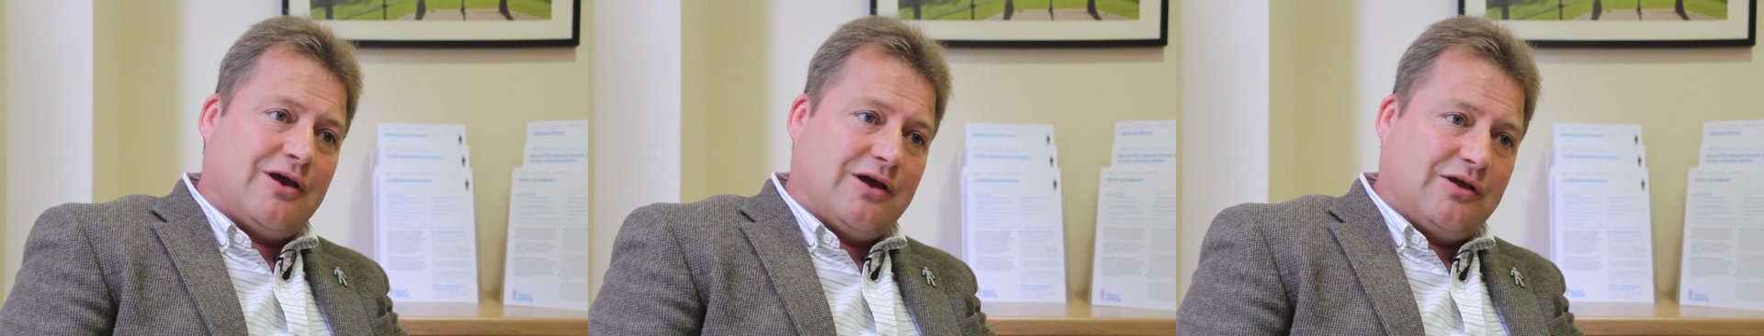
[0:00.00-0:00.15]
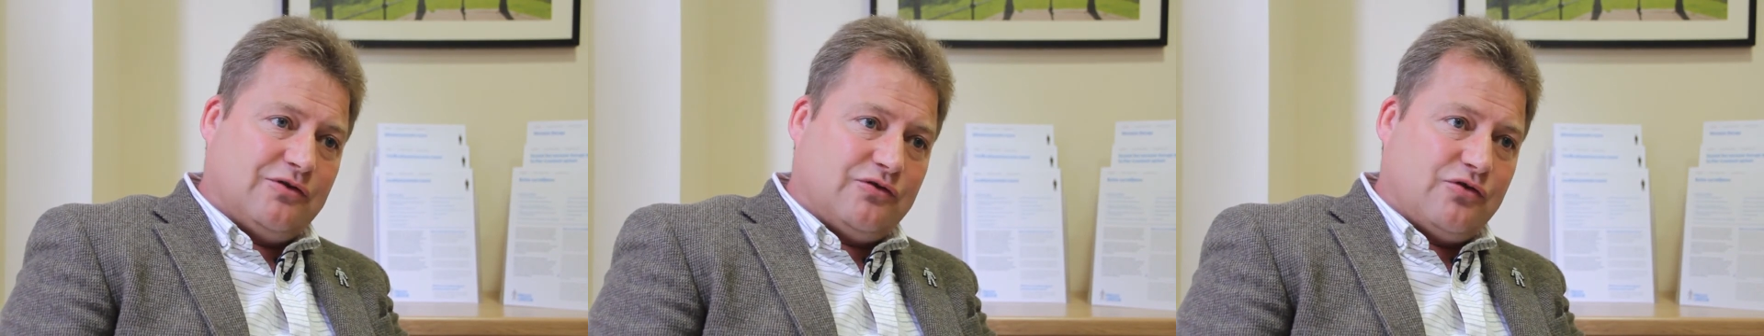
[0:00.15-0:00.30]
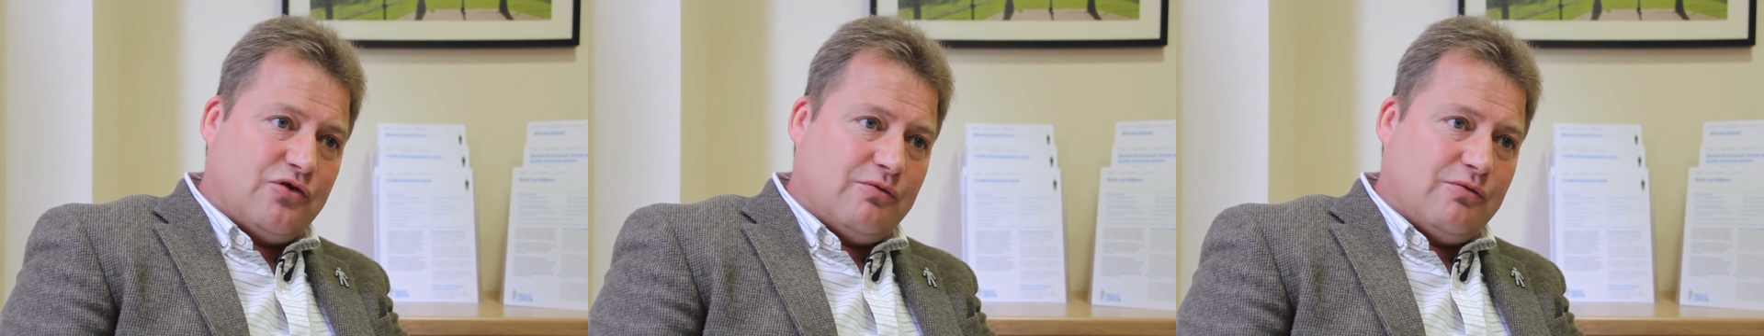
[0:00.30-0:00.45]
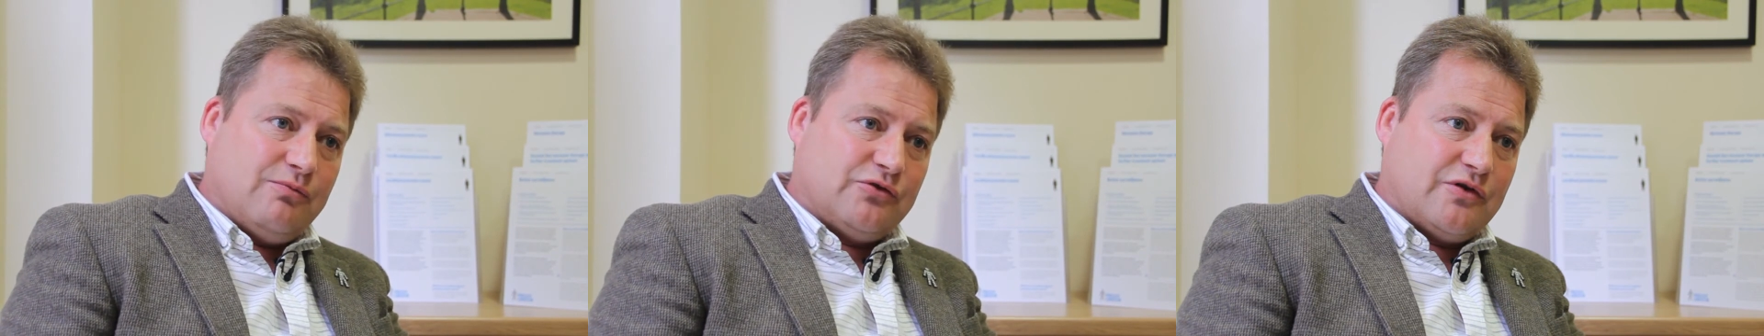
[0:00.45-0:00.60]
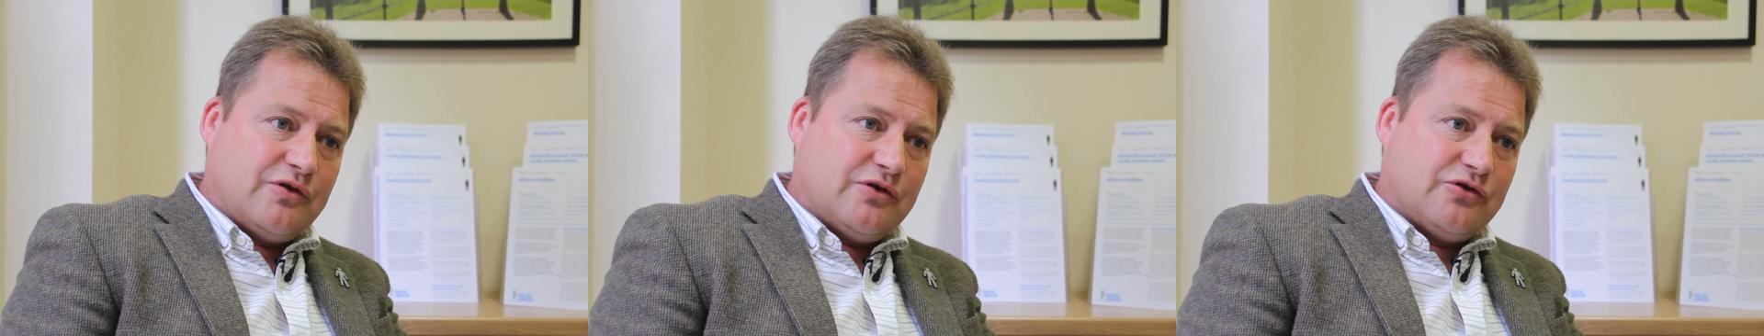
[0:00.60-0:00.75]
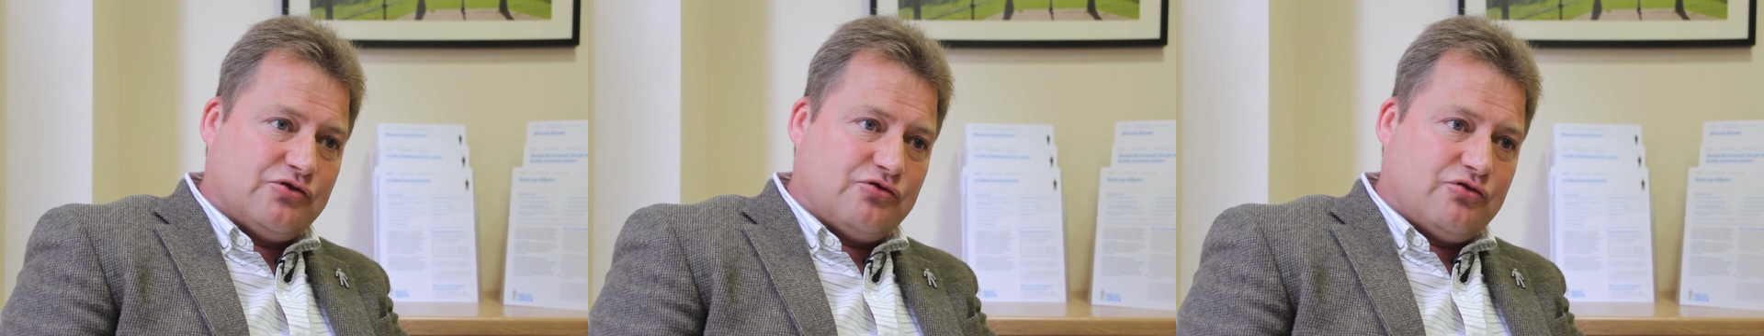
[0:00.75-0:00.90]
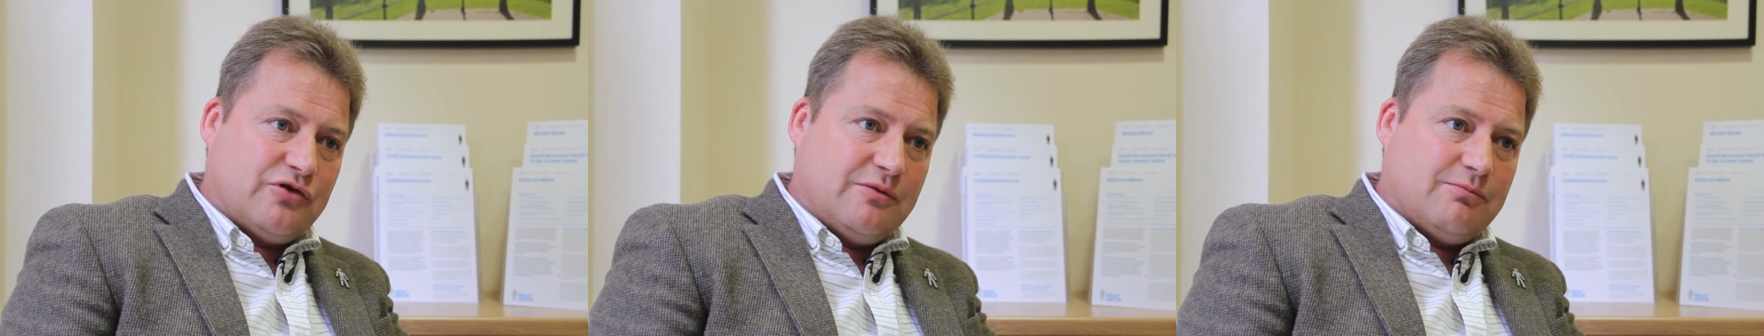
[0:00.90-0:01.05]
in terms of
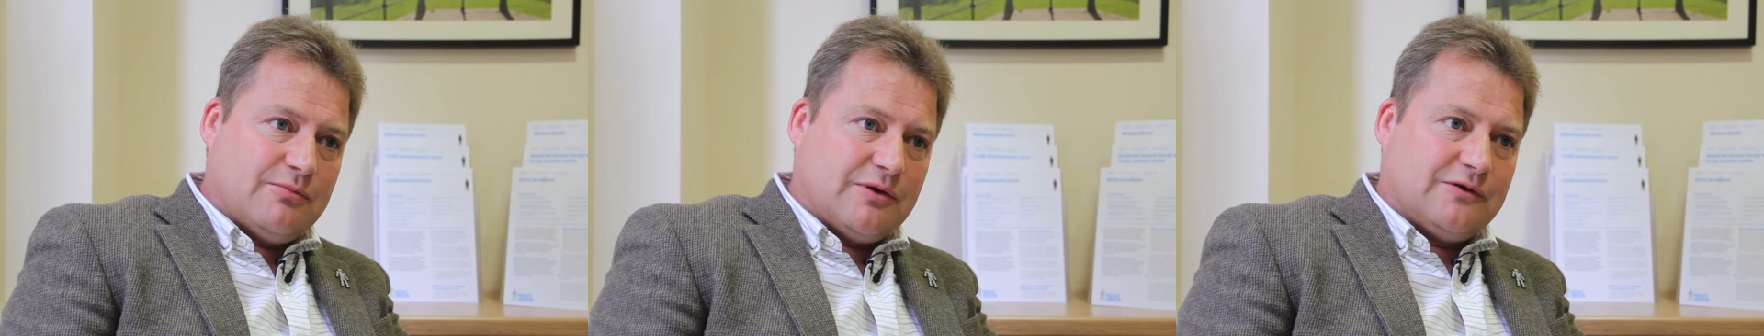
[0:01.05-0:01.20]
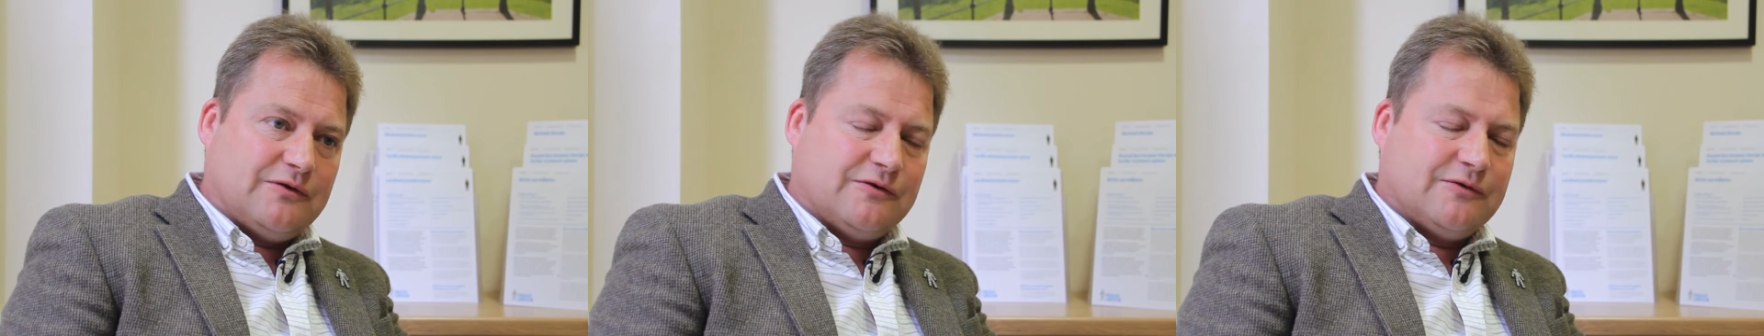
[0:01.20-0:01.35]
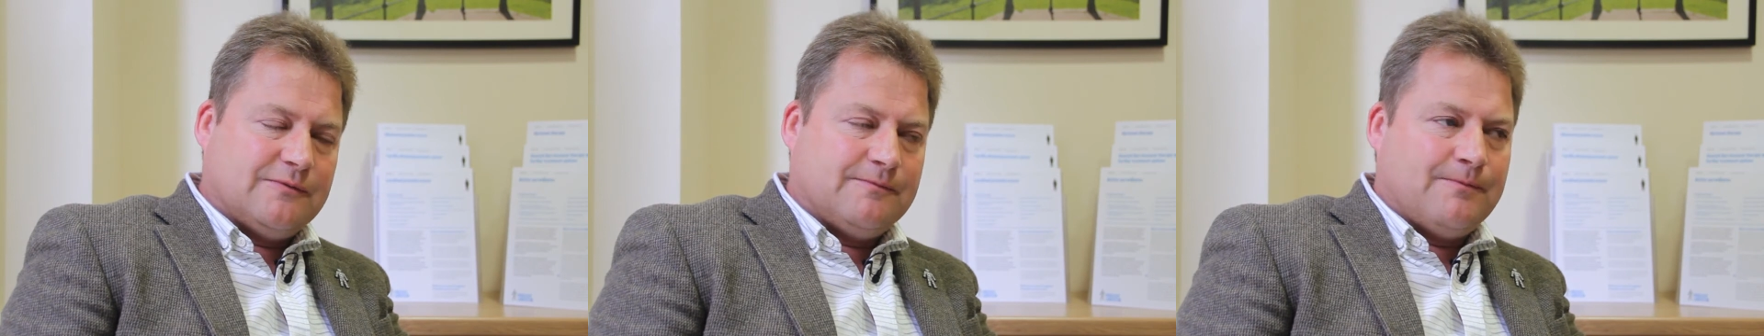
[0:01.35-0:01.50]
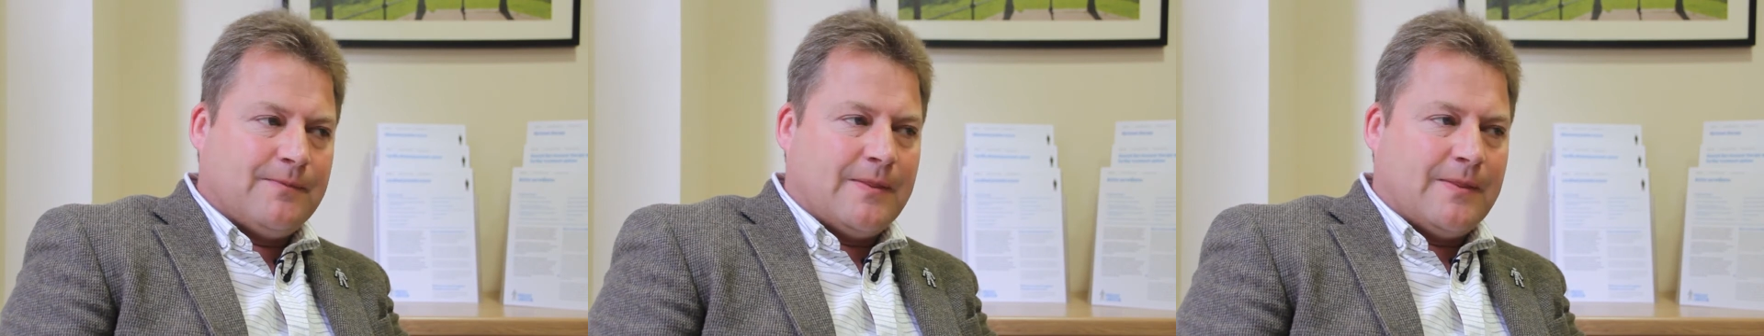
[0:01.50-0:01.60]
this treatment.